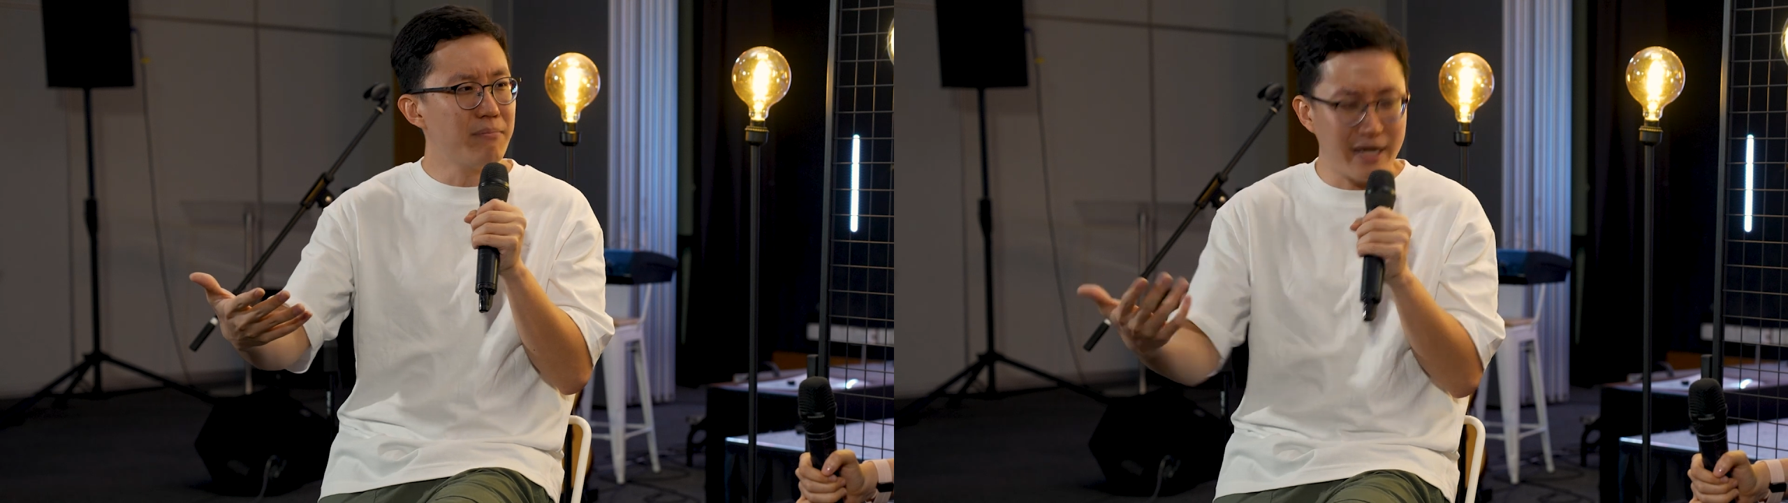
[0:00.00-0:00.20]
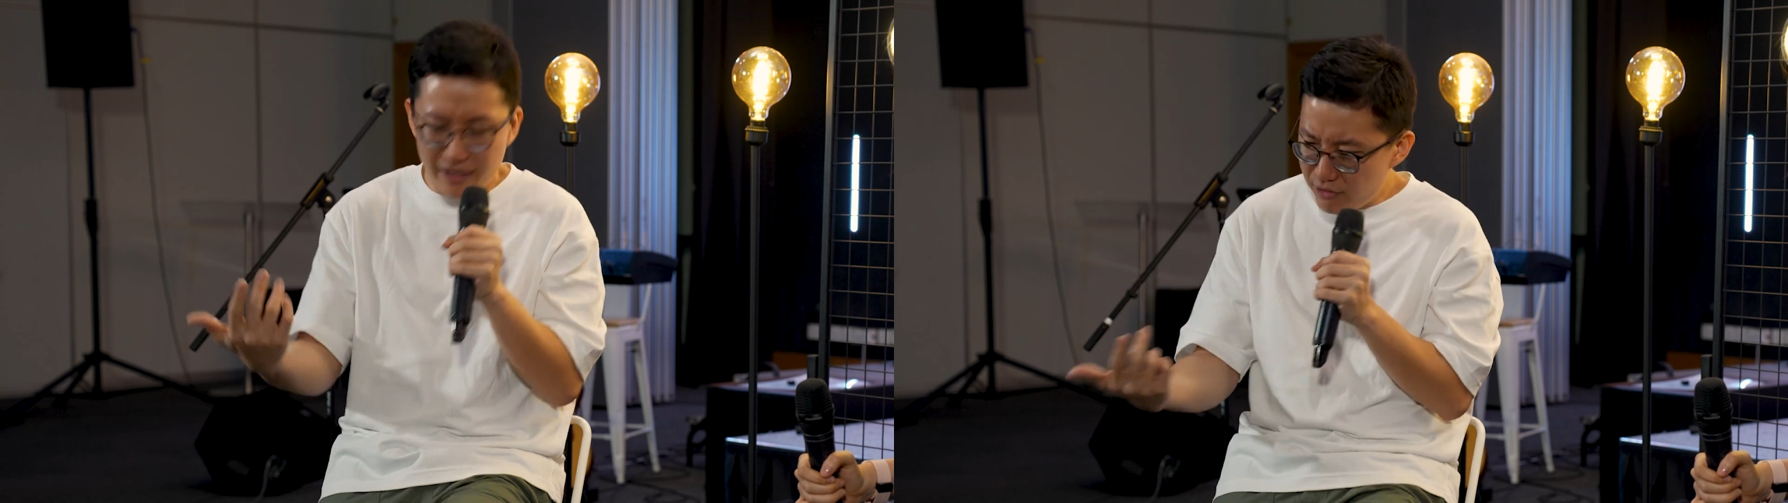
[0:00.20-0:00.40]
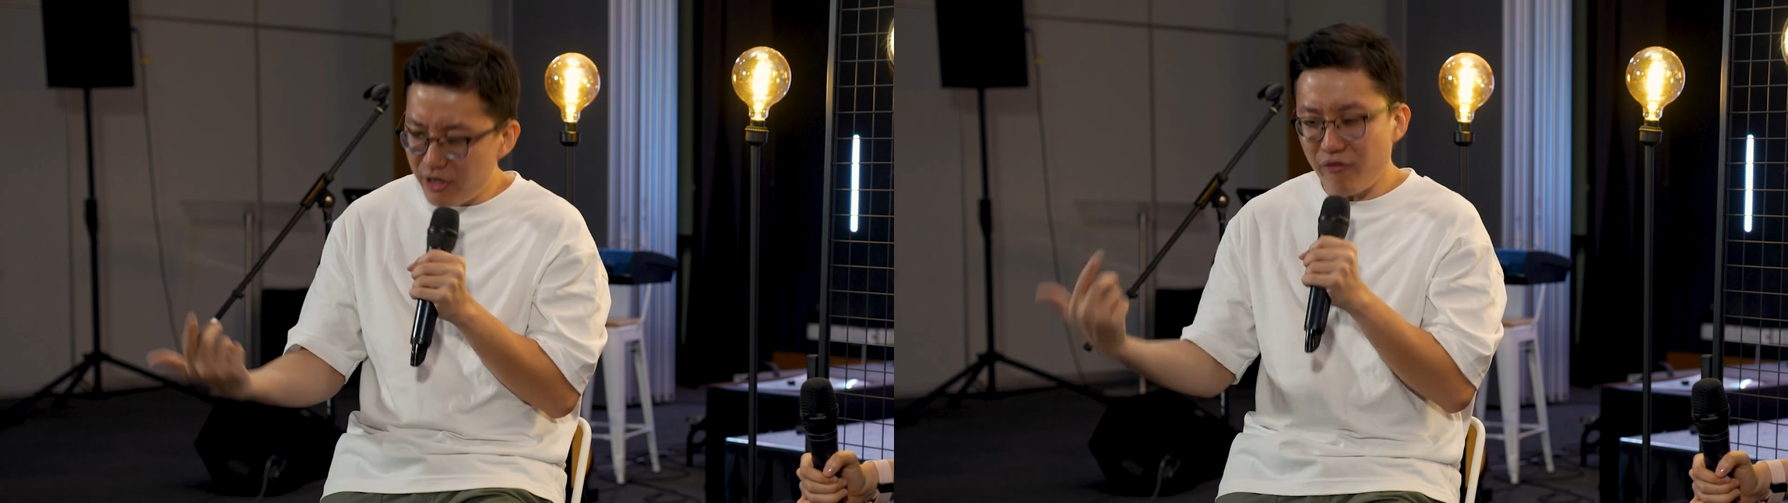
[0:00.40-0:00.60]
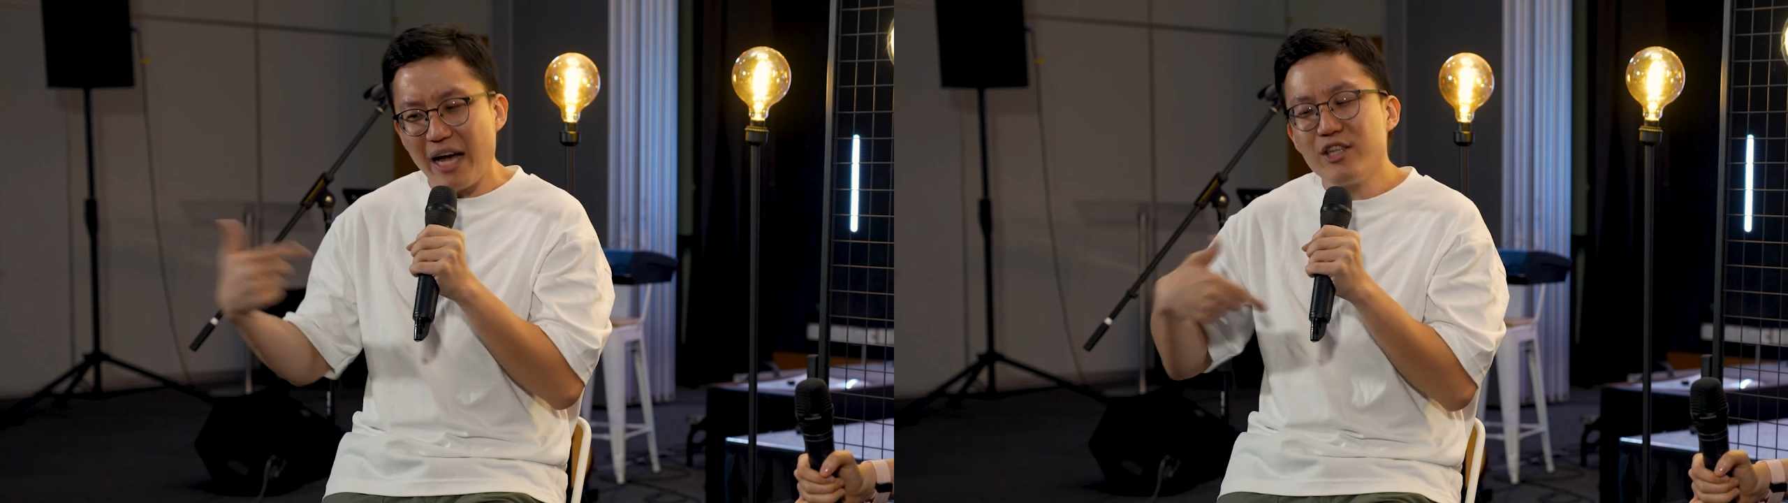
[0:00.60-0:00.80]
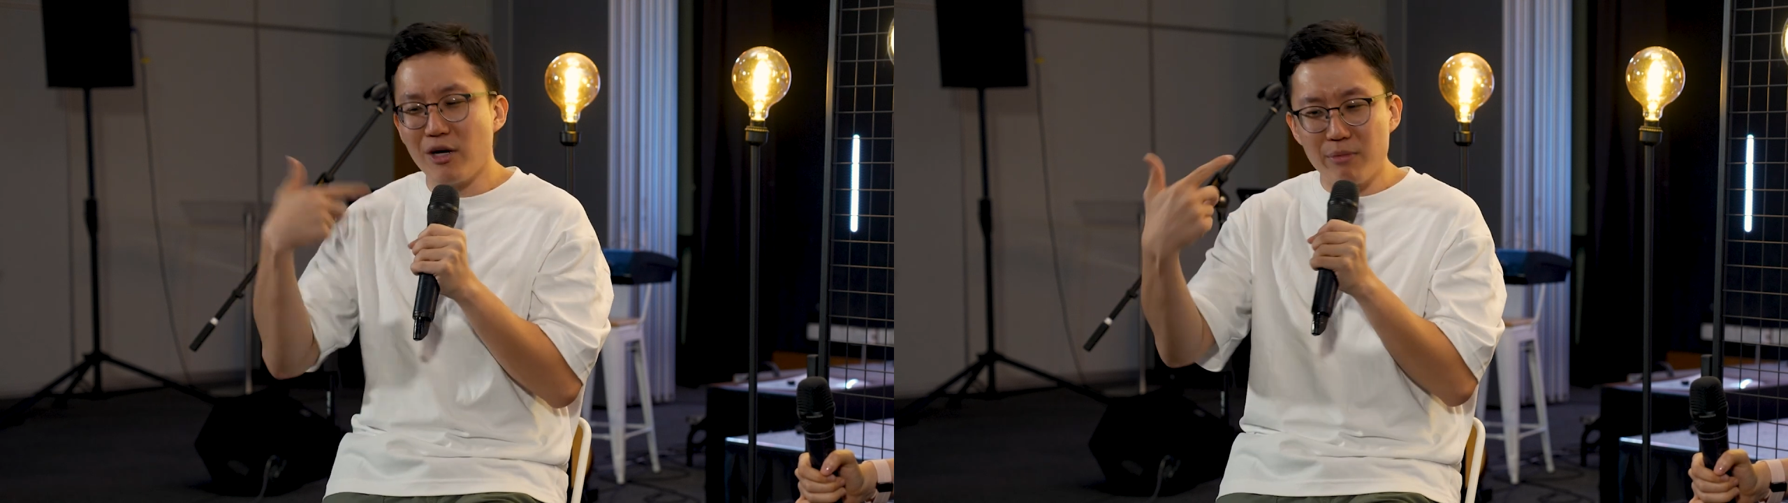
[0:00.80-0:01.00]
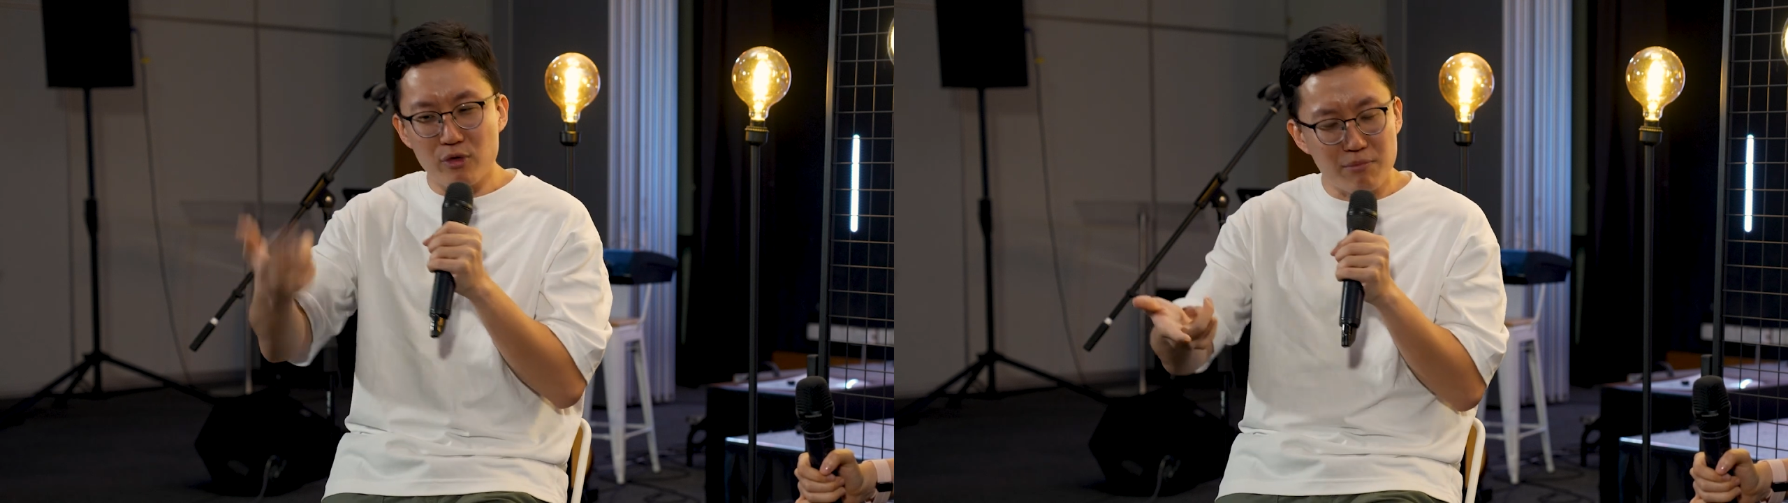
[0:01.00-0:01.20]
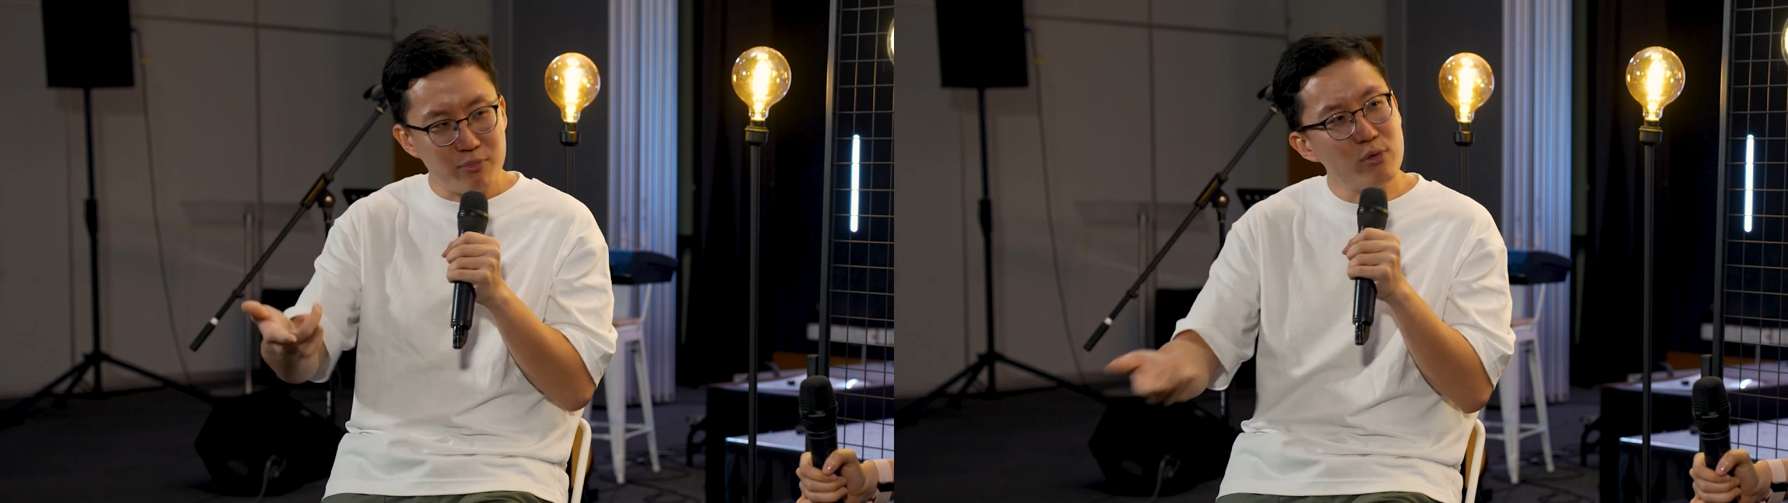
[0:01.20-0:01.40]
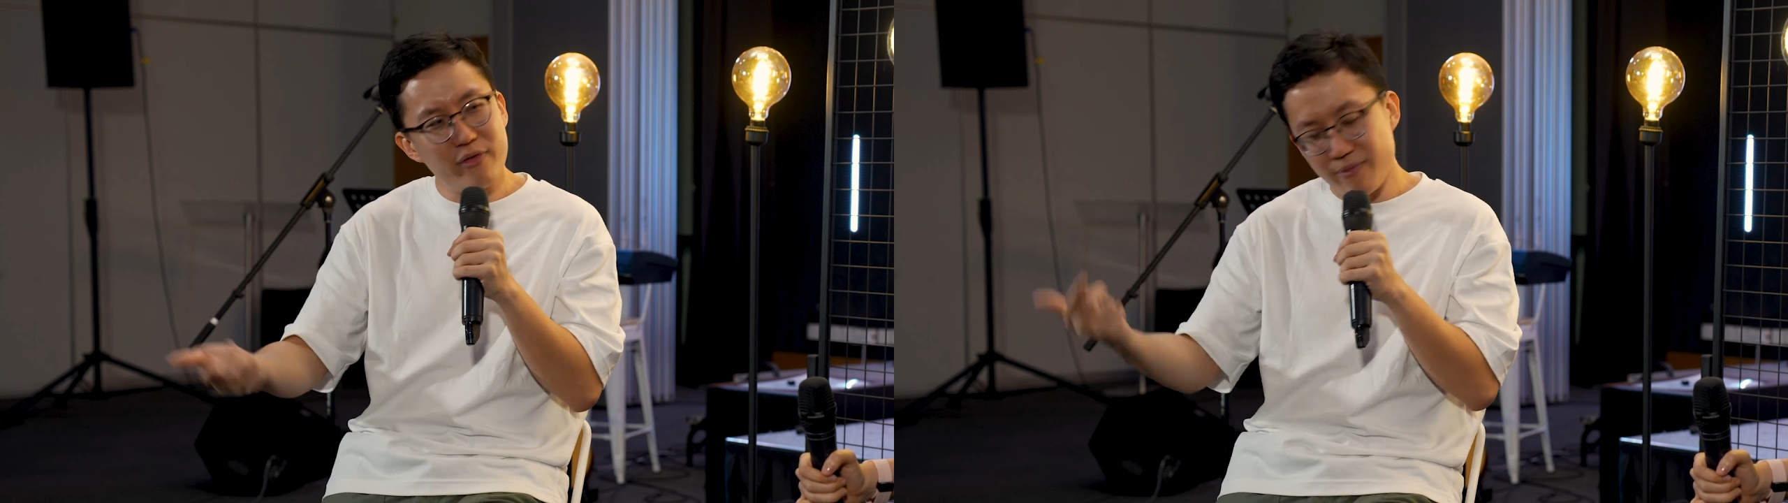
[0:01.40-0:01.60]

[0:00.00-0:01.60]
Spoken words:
But I know if I jump into the pool